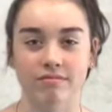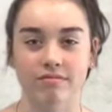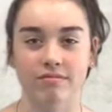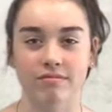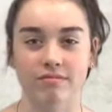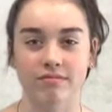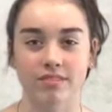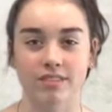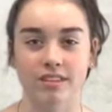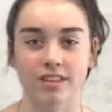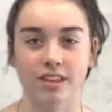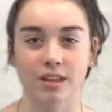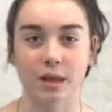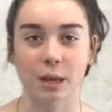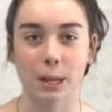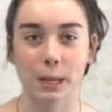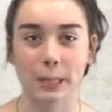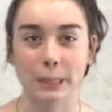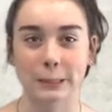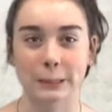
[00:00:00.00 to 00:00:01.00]

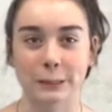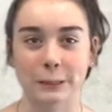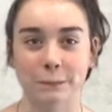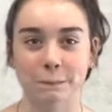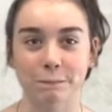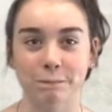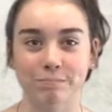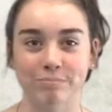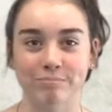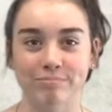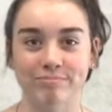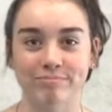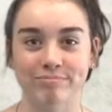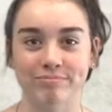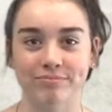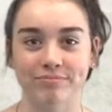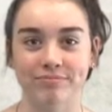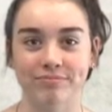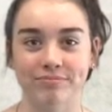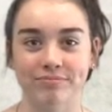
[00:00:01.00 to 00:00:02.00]

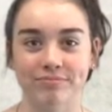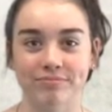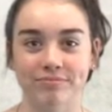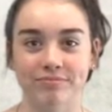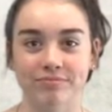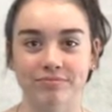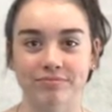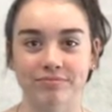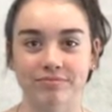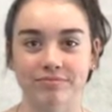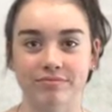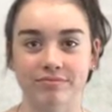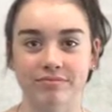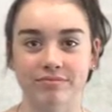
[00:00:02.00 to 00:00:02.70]
The person shown says nothing.